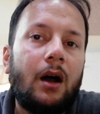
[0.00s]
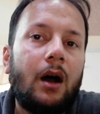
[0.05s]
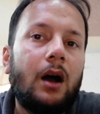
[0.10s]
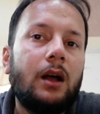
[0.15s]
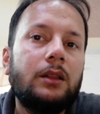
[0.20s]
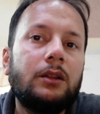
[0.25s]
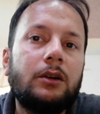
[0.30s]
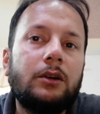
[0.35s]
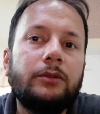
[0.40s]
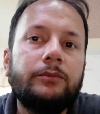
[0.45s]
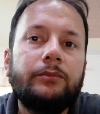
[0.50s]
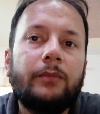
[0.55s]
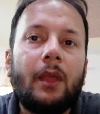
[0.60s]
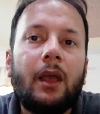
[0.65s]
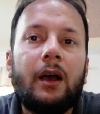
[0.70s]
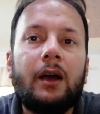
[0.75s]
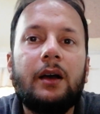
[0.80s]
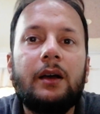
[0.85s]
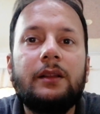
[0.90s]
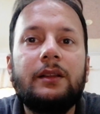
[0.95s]
Although
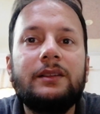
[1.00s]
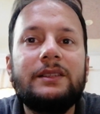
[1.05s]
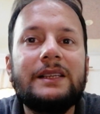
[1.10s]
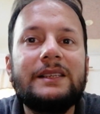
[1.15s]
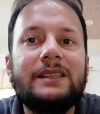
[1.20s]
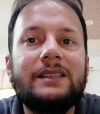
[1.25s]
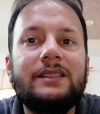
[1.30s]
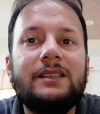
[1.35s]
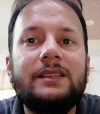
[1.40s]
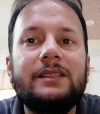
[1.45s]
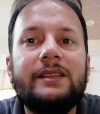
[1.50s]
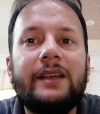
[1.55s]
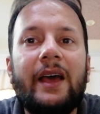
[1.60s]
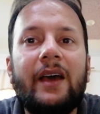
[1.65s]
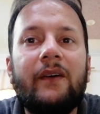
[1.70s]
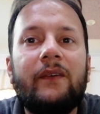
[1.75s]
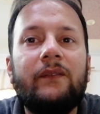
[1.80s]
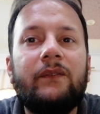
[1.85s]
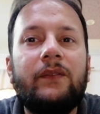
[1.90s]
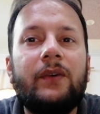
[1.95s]
the Sussexes
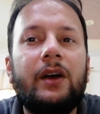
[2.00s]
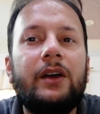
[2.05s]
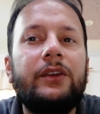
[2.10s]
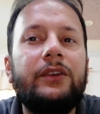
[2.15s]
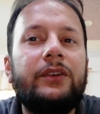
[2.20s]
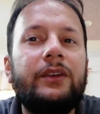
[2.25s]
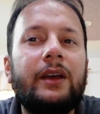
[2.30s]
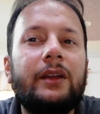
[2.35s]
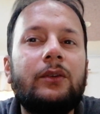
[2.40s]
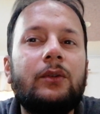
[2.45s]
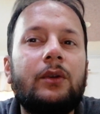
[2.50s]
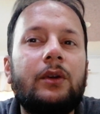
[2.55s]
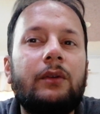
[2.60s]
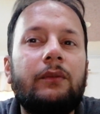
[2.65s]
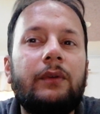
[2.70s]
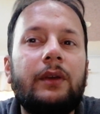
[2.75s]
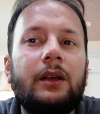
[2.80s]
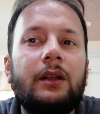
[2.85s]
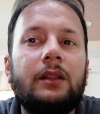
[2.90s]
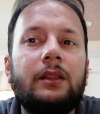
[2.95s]
have yet to
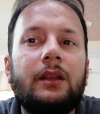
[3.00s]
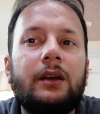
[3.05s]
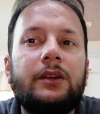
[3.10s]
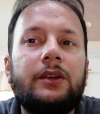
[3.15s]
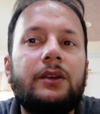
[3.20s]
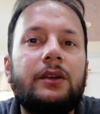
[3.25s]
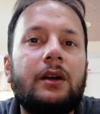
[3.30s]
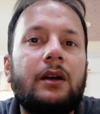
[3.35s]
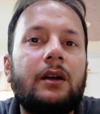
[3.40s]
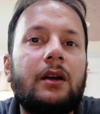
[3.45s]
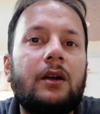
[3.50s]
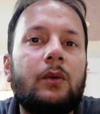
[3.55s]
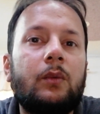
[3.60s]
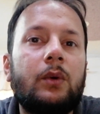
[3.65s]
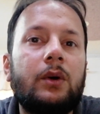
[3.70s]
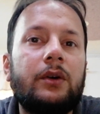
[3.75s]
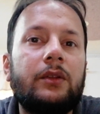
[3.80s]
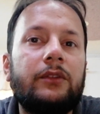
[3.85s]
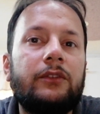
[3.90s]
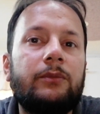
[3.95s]
reveal the younger
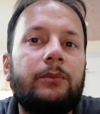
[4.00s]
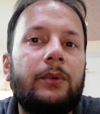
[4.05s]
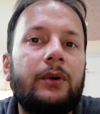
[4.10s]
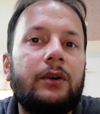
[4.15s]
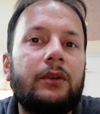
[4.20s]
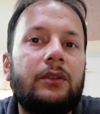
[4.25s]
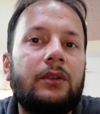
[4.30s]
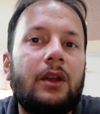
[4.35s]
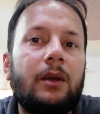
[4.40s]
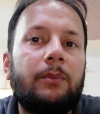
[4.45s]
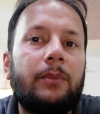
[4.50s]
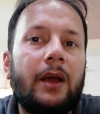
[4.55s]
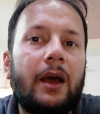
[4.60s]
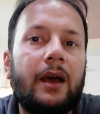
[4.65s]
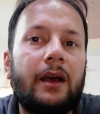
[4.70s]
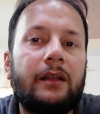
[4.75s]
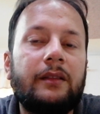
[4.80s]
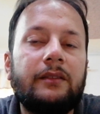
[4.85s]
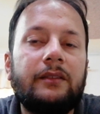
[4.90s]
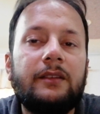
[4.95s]
one's birthday
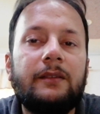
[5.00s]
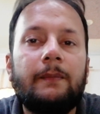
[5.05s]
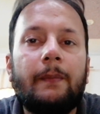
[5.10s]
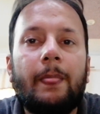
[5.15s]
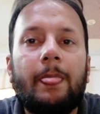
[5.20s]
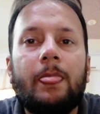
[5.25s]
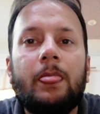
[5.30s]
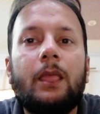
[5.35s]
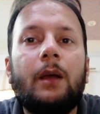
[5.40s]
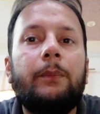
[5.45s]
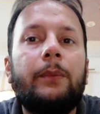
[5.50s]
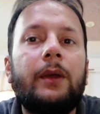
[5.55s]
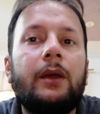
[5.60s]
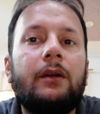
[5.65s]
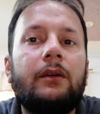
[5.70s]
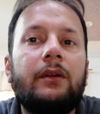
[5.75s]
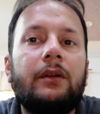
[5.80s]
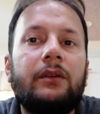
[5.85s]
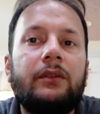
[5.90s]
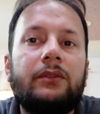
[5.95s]
plans, the
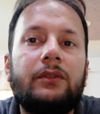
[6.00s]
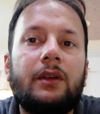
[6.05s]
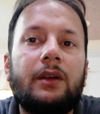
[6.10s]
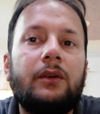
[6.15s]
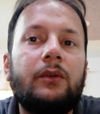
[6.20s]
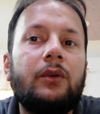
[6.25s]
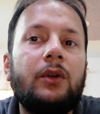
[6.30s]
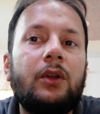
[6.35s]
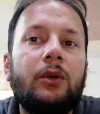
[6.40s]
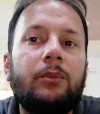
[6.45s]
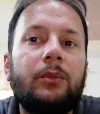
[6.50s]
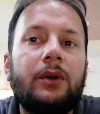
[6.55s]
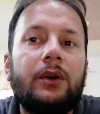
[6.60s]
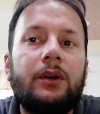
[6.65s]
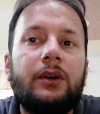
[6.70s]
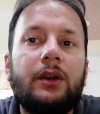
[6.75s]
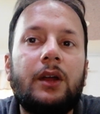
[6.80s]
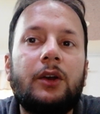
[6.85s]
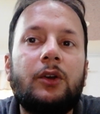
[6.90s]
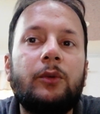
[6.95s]
pair is
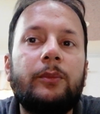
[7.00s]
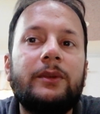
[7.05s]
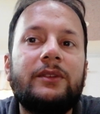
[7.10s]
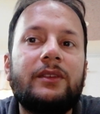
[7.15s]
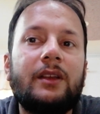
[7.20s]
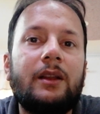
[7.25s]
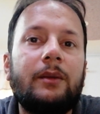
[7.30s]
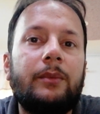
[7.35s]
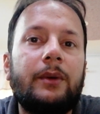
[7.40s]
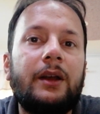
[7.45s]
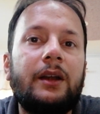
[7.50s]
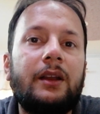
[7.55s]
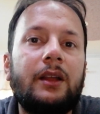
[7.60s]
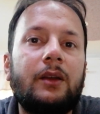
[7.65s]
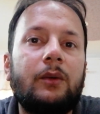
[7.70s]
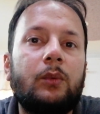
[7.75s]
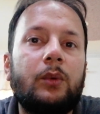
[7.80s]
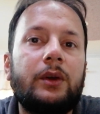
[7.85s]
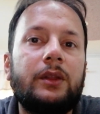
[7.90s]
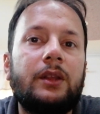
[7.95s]
rumored to be
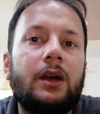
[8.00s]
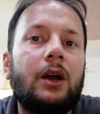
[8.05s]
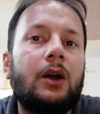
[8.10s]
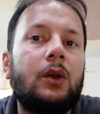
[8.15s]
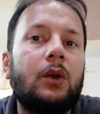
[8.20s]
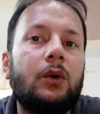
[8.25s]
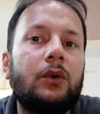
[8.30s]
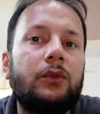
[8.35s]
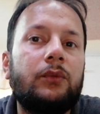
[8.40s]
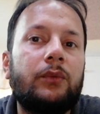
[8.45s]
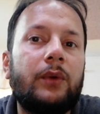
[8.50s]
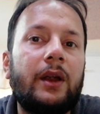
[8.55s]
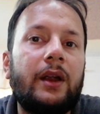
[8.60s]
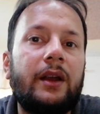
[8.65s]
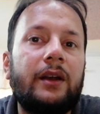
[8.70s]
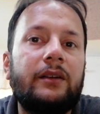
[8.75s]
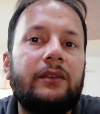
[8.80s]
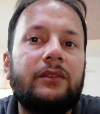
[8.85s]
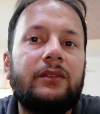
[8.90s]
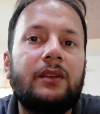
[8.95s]
celebrating with close
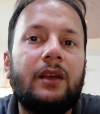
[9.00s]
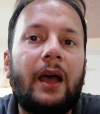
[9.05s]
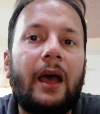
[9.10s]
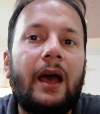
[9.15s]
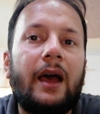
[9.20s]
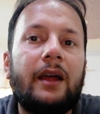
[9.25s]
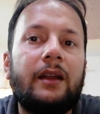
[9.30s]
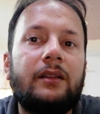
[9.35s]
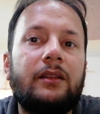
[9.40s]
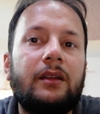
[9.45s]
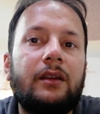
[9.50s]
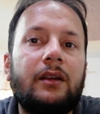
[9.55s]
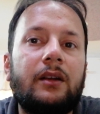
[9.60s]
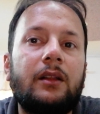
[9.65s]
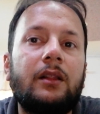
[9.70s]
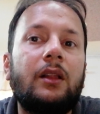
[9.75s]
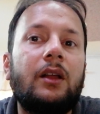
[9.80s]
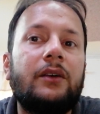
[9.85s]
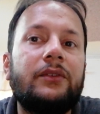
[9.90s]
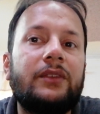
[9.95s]
friends at
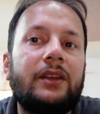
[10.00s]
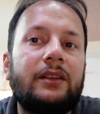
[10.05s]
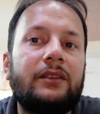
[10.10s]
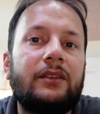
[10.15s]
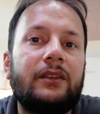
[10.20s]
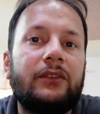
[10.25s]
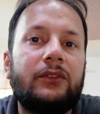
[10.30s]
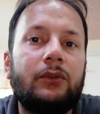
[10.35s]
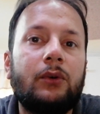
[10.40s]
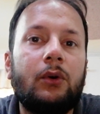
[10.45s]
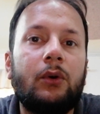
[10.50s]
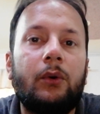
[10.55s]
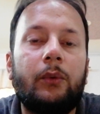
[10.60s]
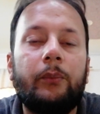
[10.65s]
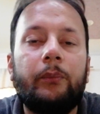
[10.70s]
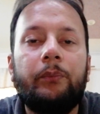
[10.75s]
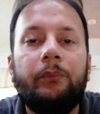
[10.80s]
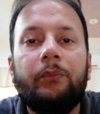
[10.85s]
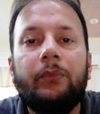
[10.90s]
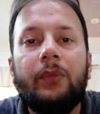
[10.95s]
their Los Angeles home.